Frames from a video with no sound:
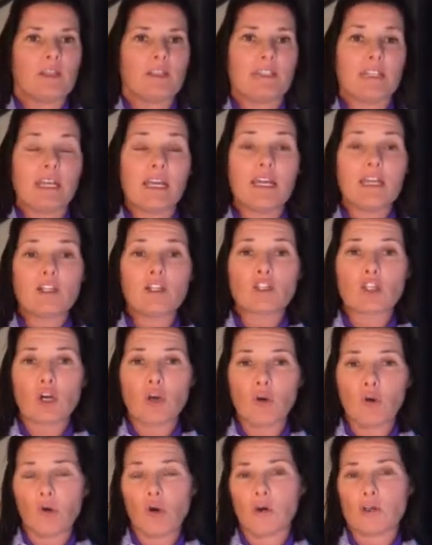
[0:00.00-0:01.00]
teach the
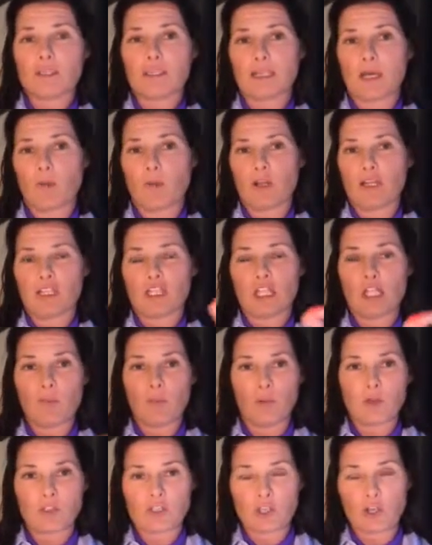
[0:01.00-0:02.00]
horse that when she
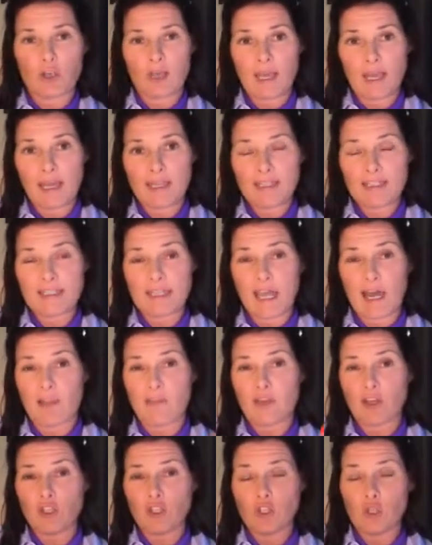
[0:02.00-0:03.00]
puts her head down
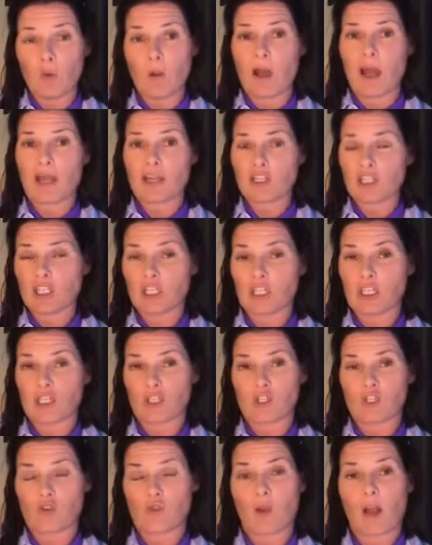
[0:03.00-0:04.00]
that you are actually going to
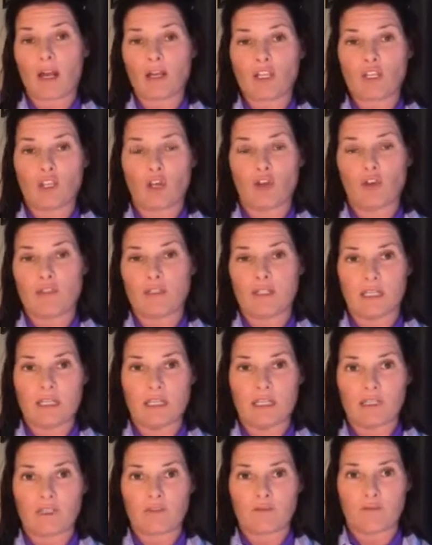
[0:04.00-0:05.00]
scratch those
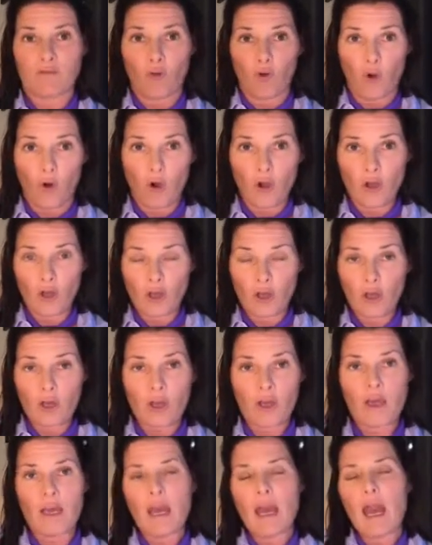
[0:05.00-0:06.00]
ears for her
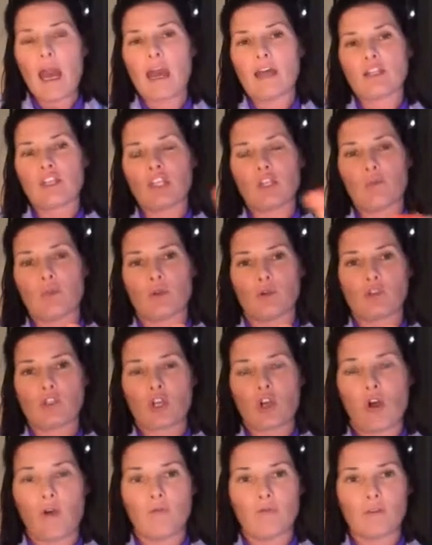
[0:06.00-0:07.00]
and she builds
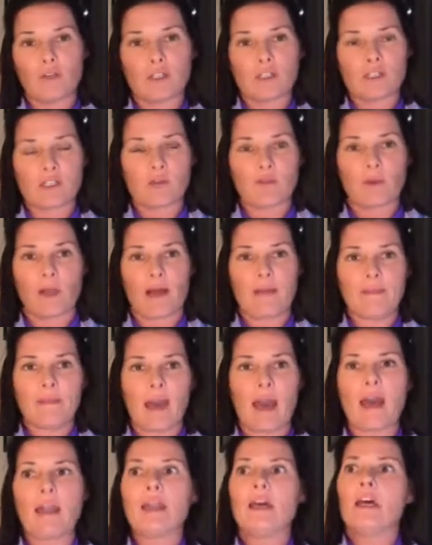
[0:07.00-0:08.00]
confidence around
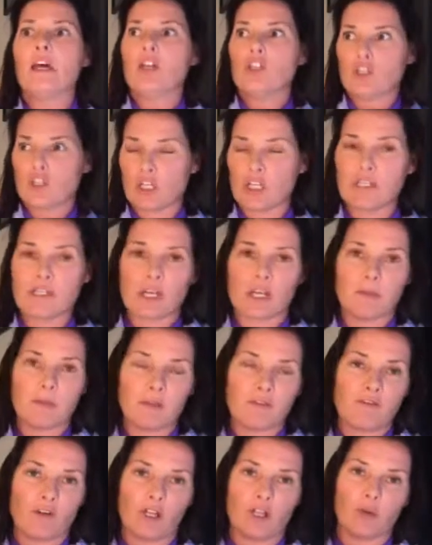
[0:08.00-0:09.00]
that she's going to be
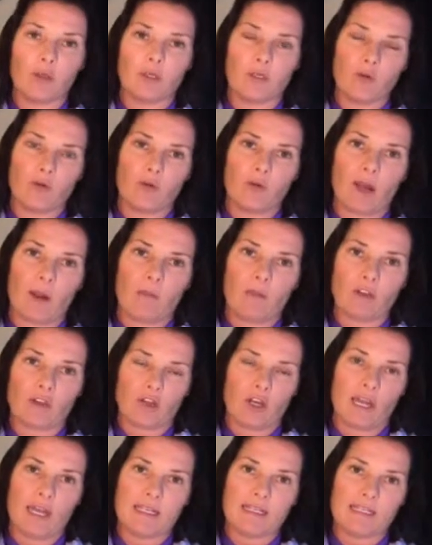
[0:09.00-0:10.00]
following you around with
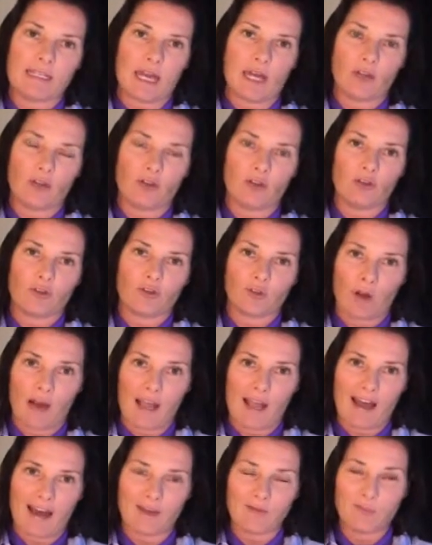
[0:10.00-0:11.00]
her head down on the
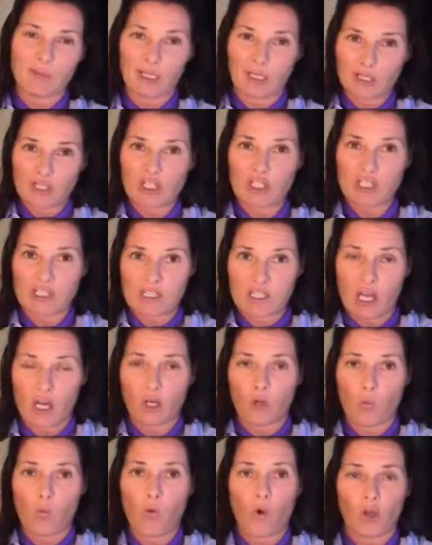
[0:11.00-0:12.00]
ground because she's going
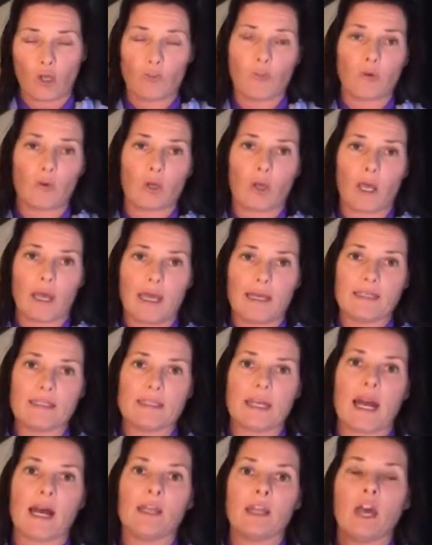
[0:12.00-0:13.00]
to want to put her head
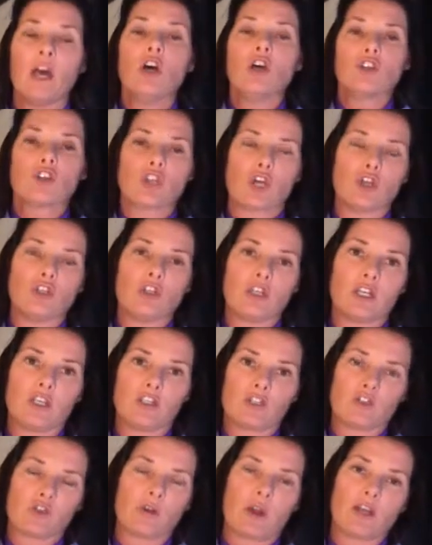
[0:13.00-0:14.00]
down so you
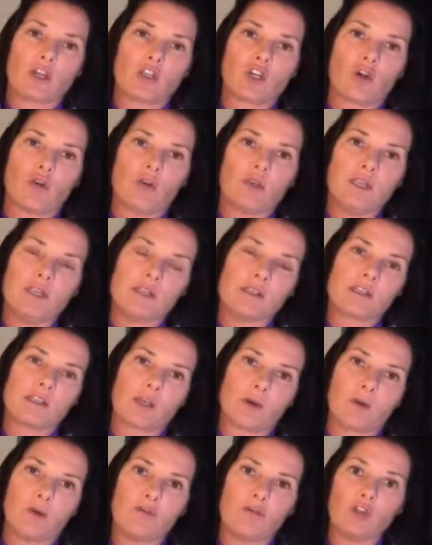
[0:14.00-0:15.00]
can scratch her ears
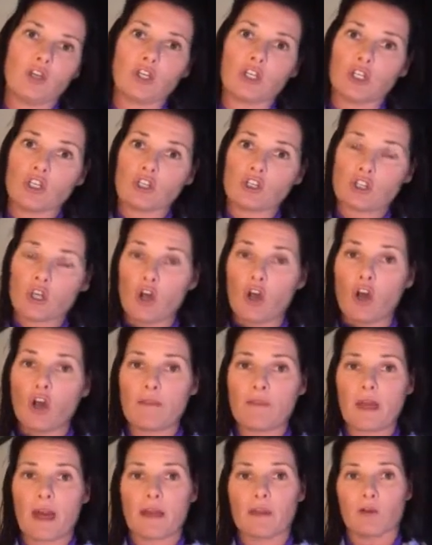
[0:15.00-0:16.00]
so if you can
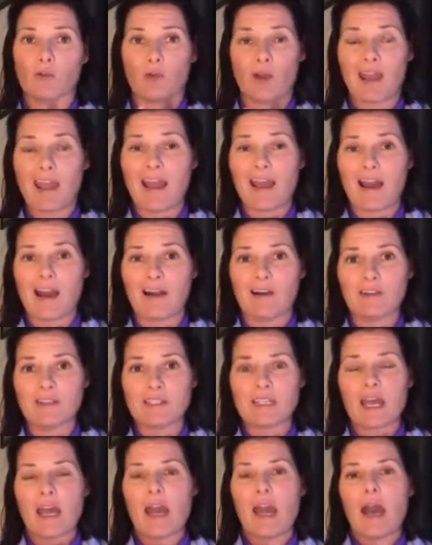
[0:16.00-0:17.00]
turn that
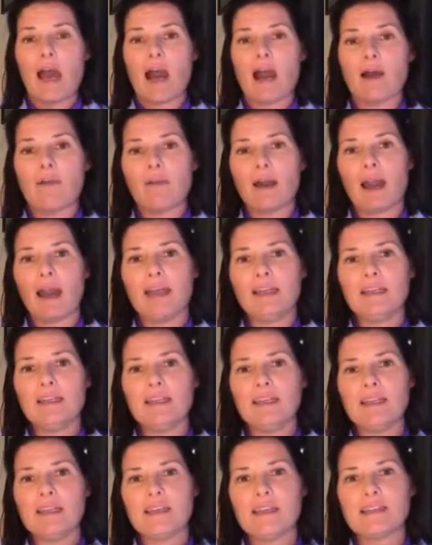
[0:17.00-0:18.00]
around um, hey
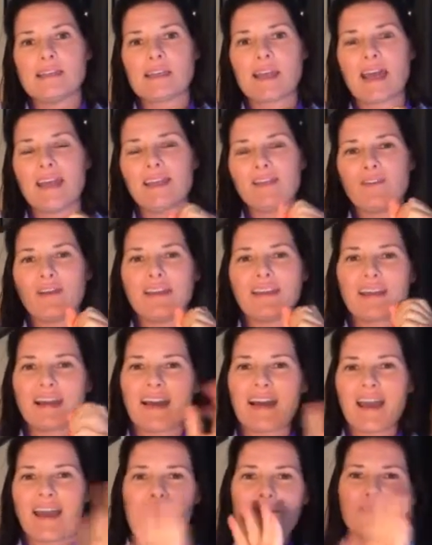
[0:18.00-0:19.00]
liz hey navenka
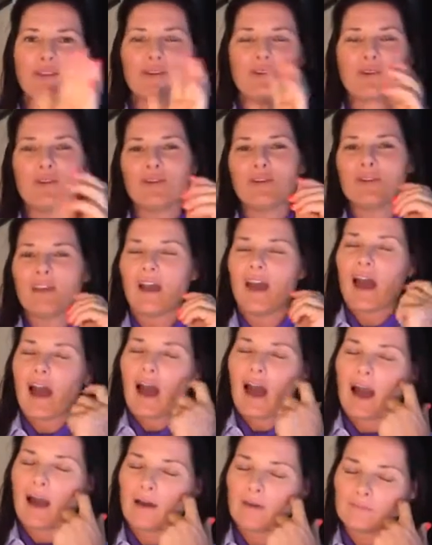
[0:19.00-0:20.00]
how are you
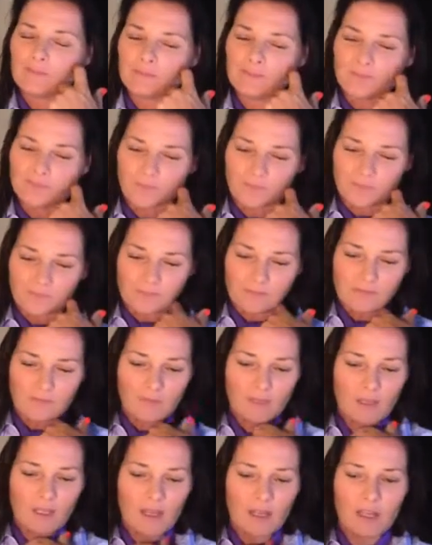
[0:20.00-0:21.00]
um,
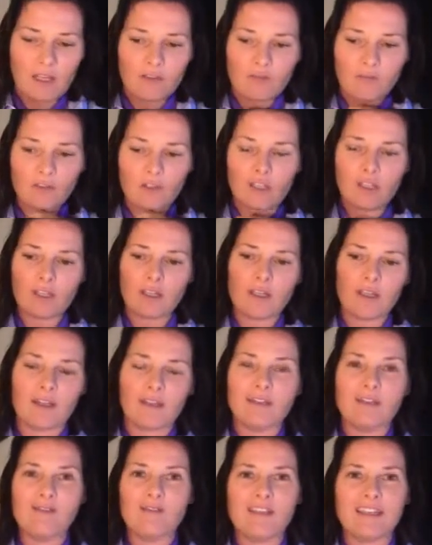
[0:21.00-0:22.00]
if it,
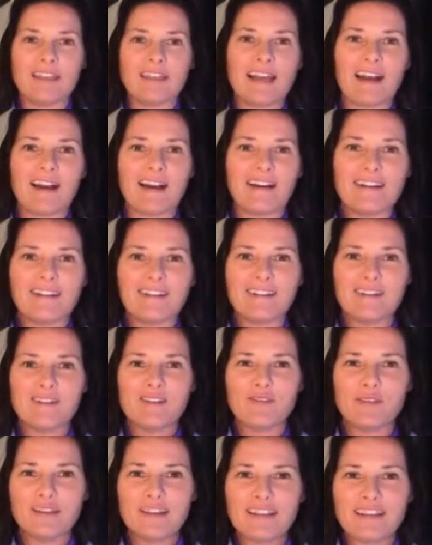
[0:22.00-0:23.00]
it Navinka,
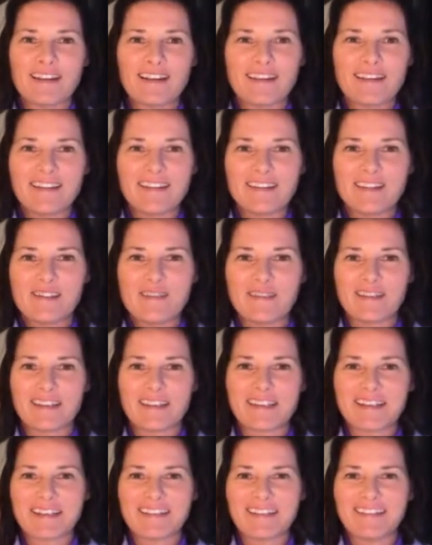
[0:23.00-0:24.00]
Navinka,
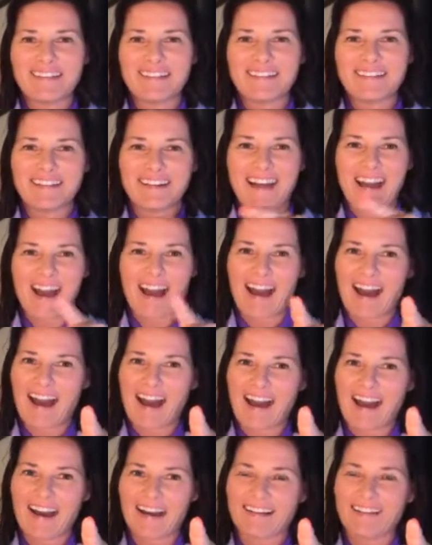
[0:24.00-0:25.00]
Navinka,
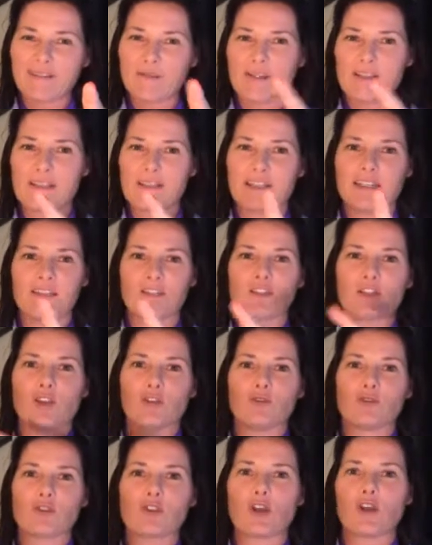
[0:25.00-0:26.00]
ha, it's an
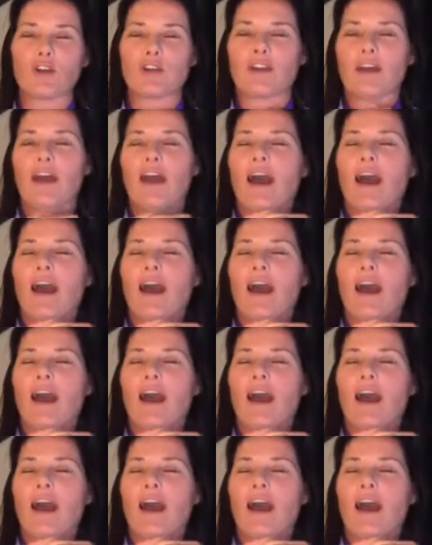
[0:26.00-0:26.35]
internal joke.